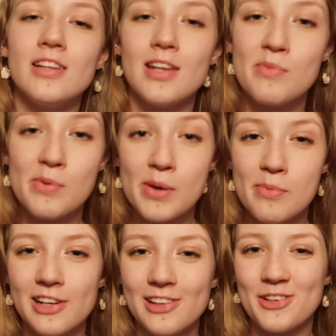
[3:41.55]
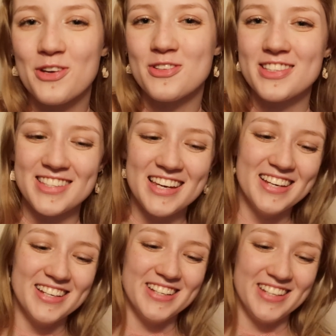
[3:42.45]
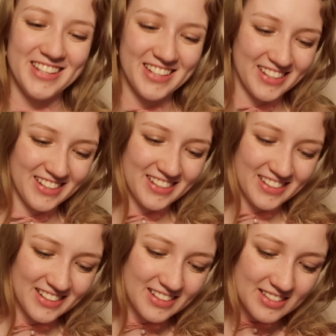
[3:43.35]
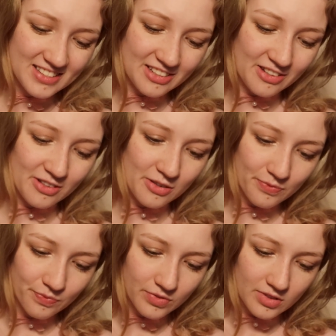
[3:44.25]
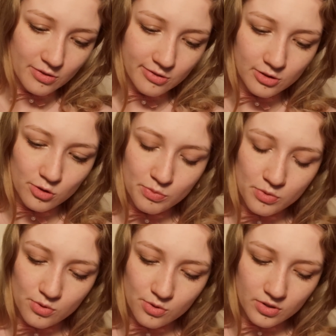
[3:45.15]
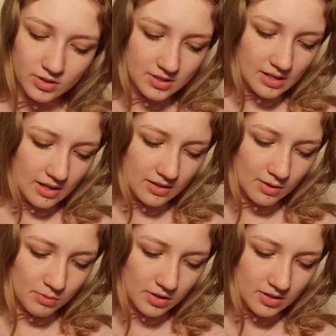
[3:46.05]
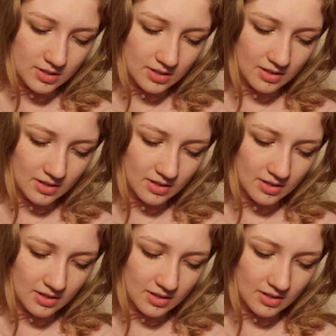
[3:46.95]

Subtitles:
let me make my little notes. So the floorboards, and that was